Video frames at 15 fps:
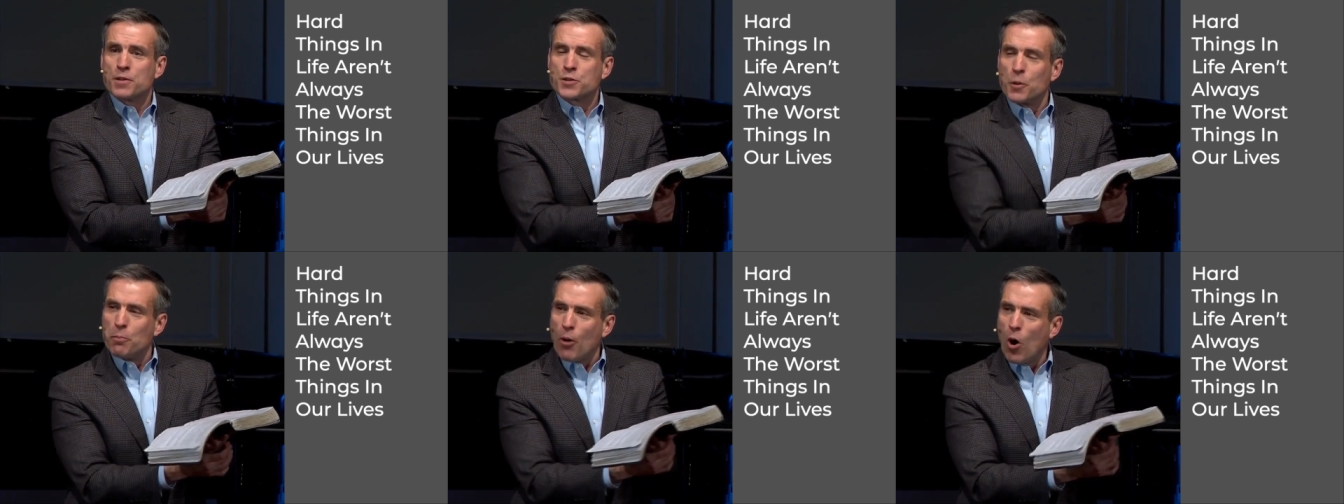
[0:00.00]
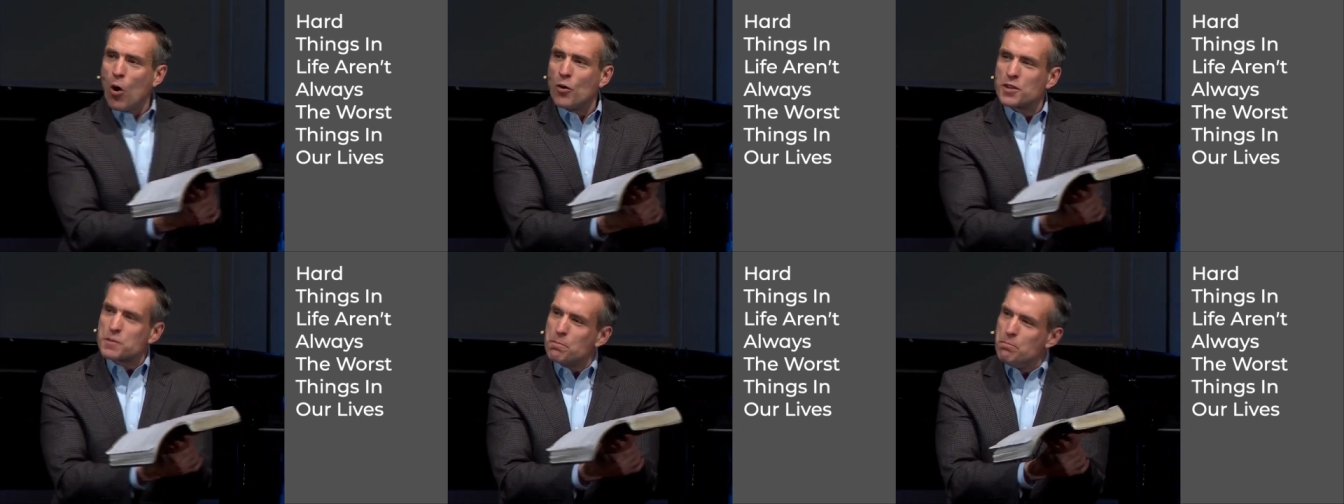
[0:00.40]
so,
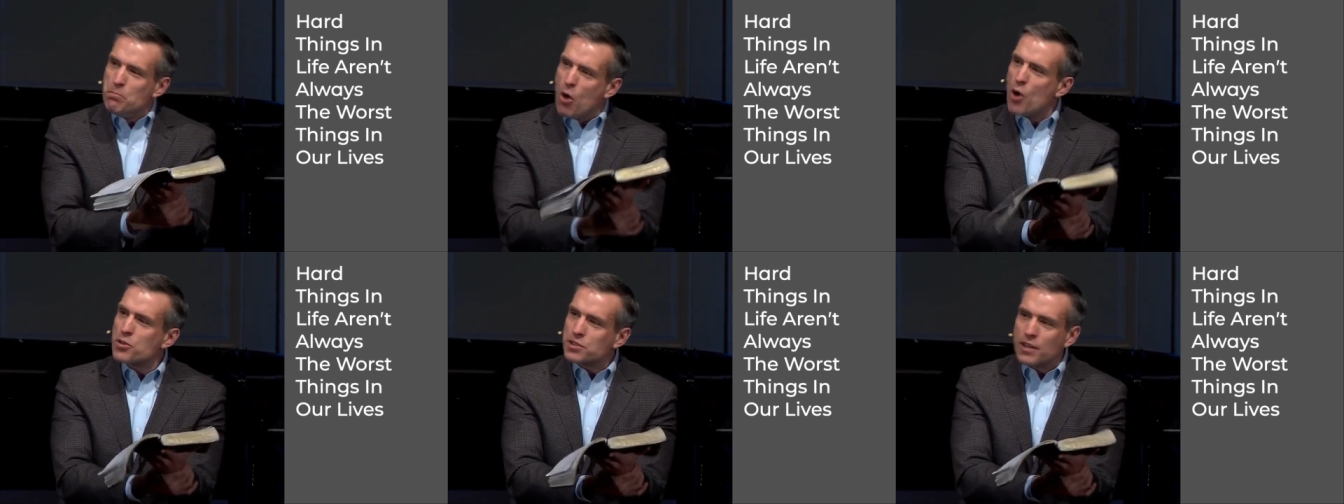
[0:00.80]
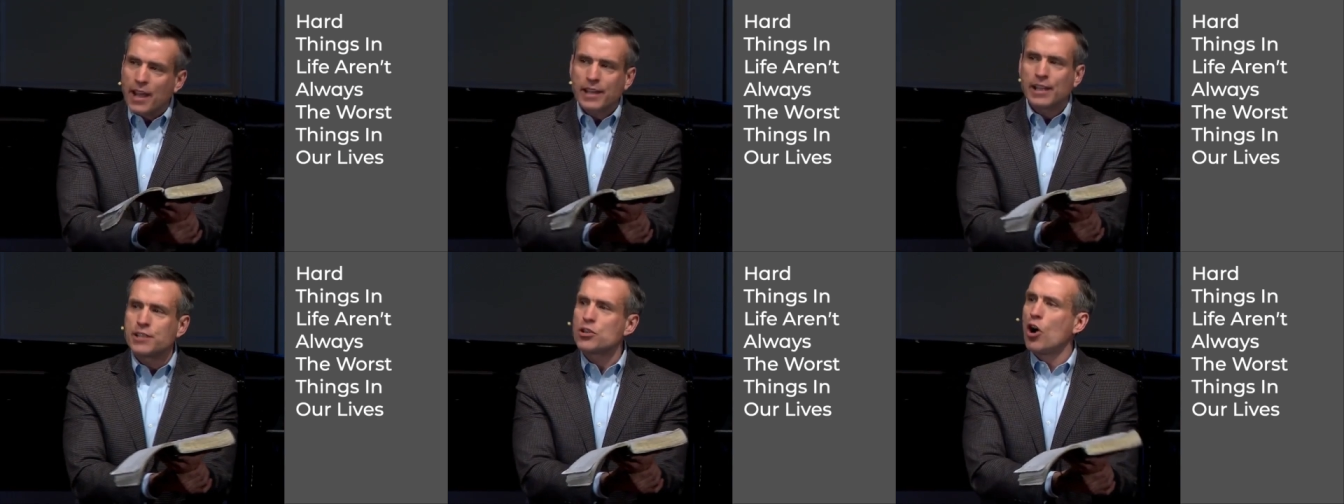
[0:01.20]
Paul is most
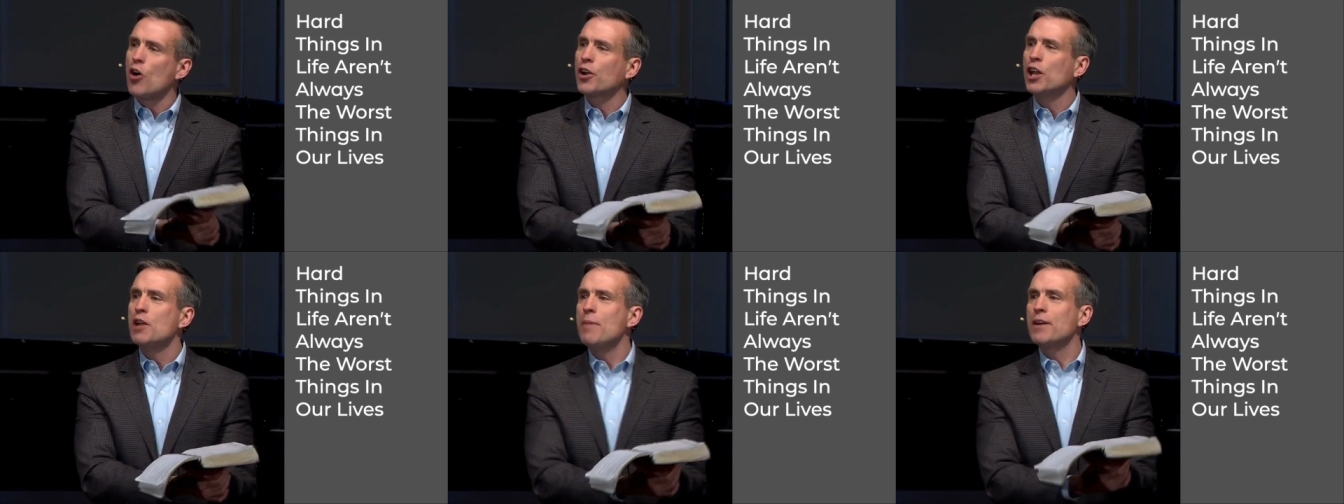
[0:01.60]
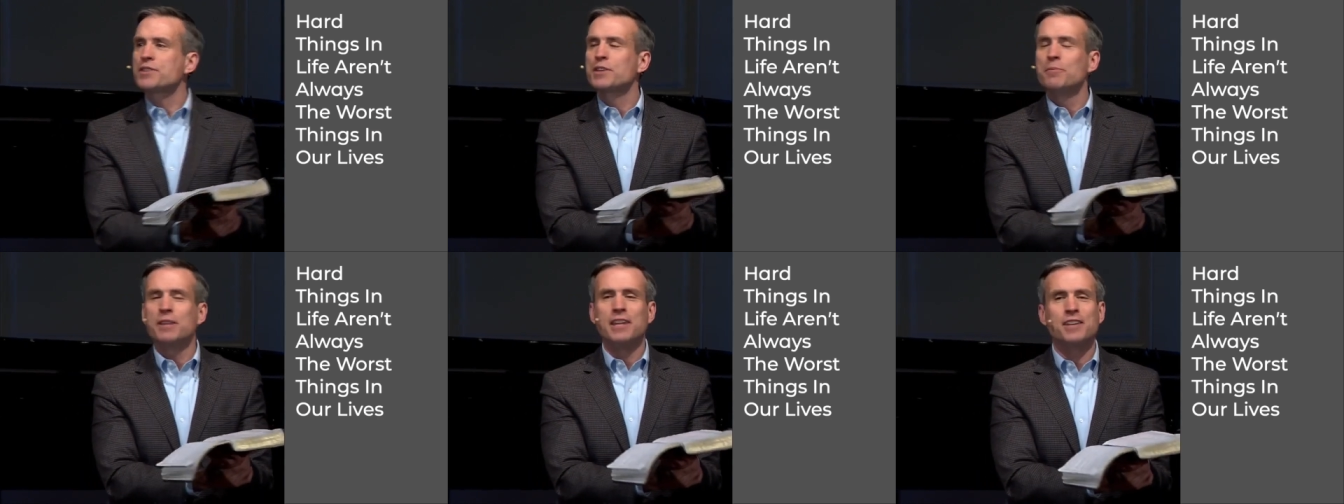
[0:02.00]
likely talking about
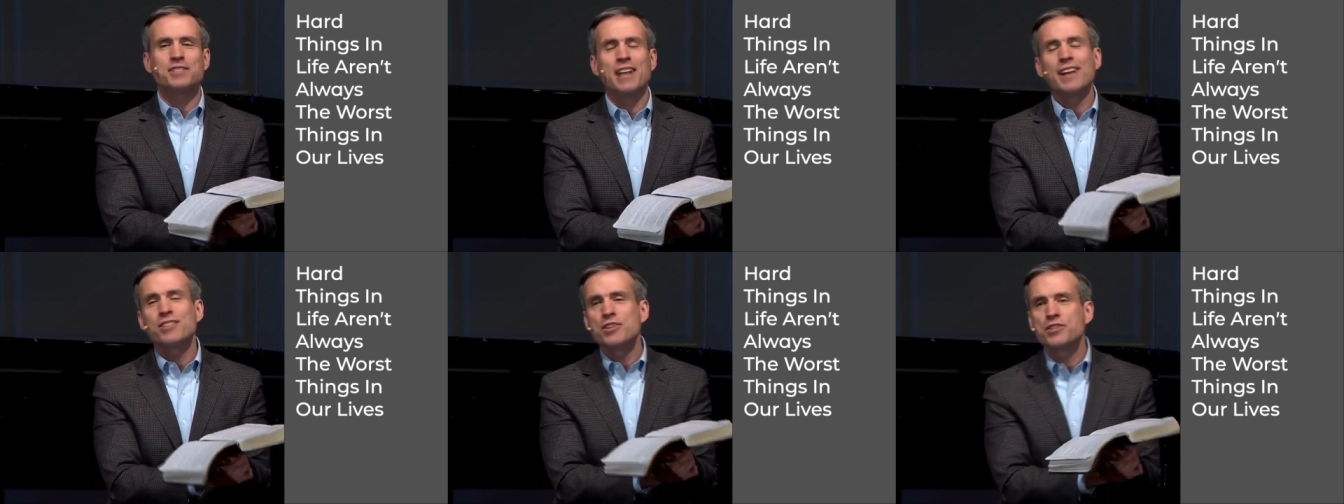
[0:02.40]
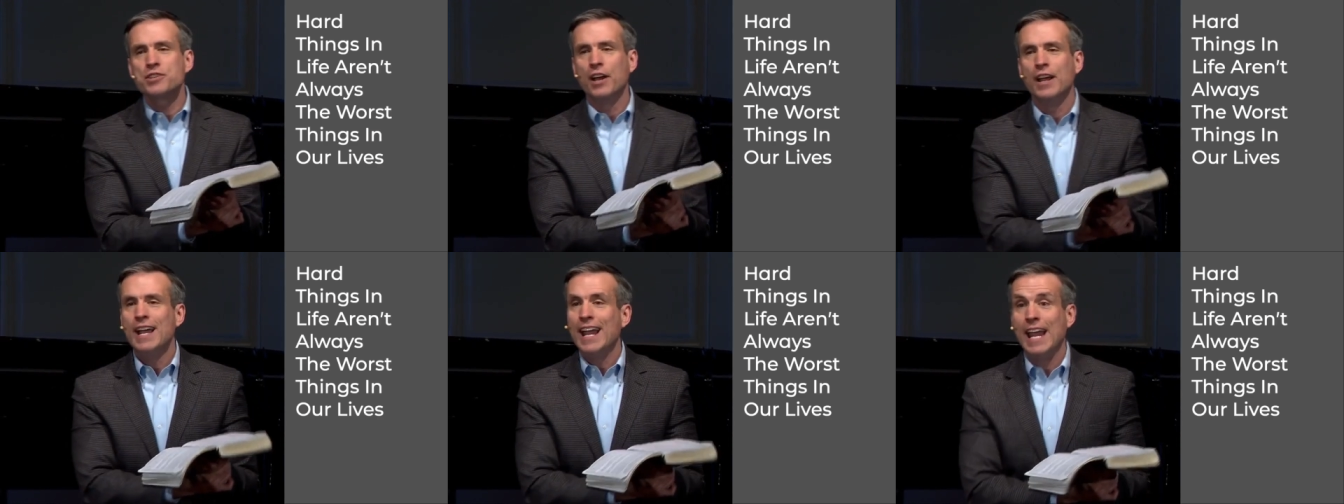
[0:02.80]
something that's not
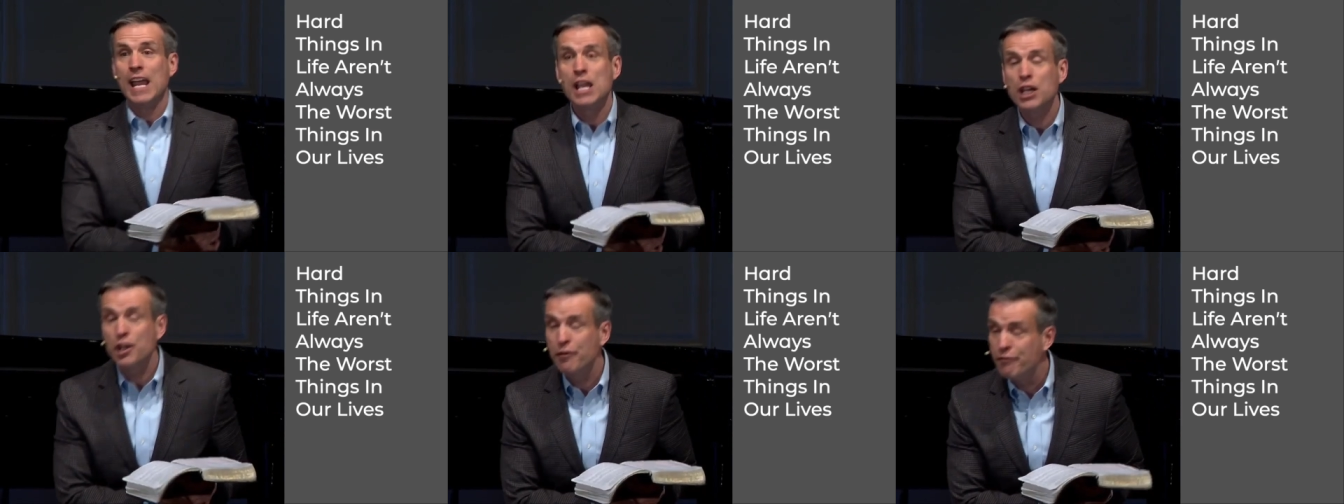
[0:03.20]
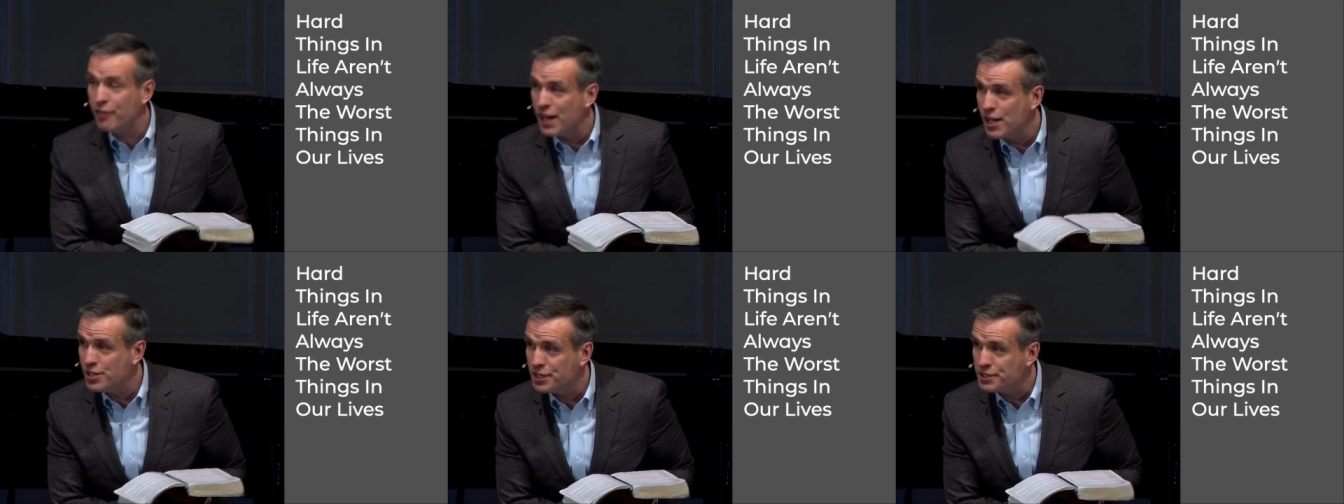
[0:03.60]
just an
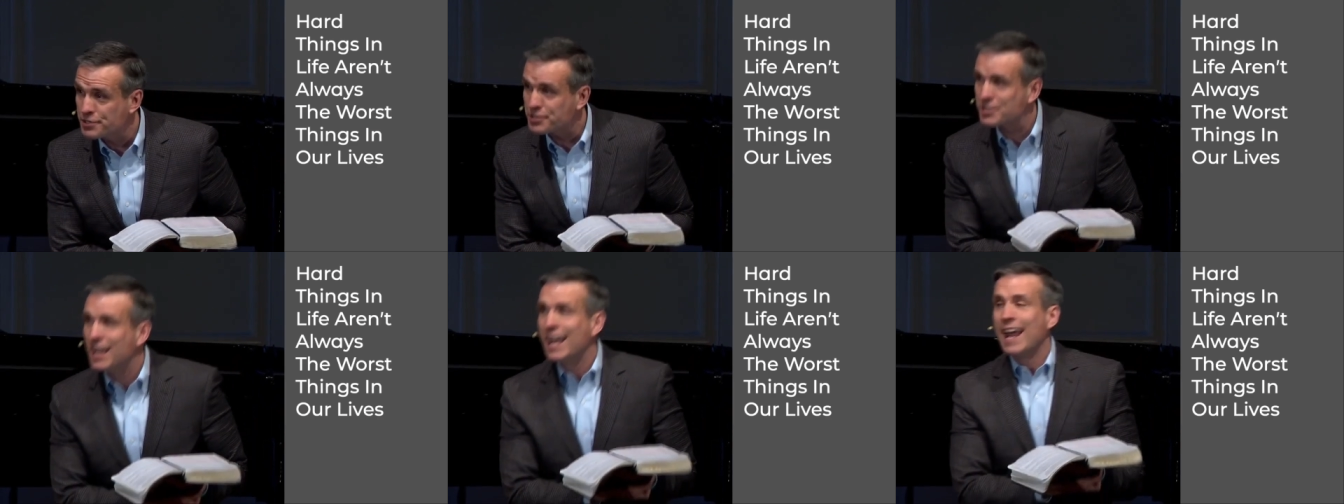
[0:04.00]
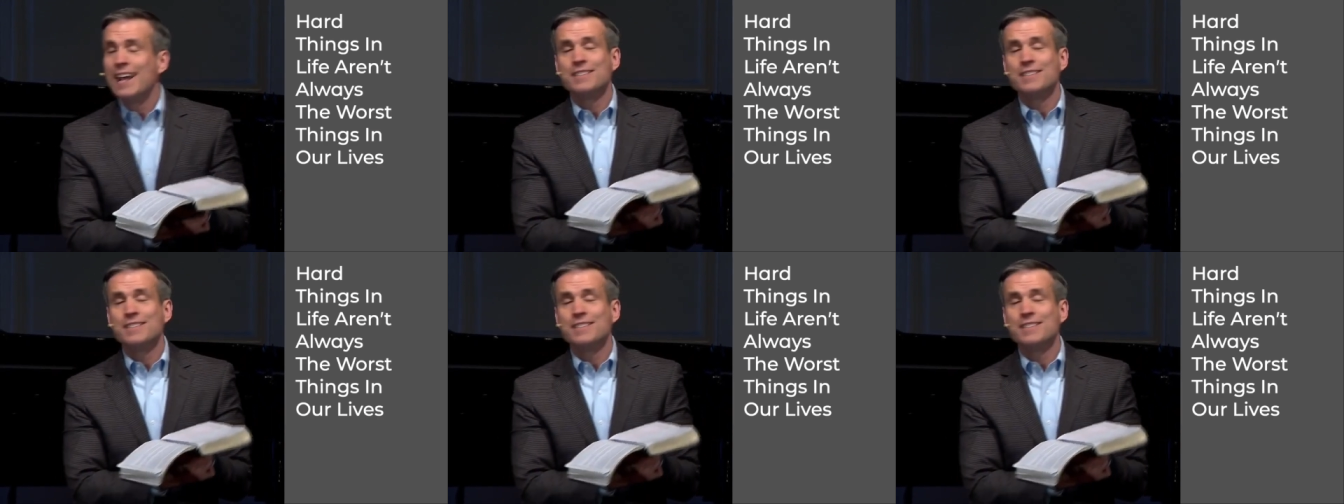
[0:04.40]
inconvenience.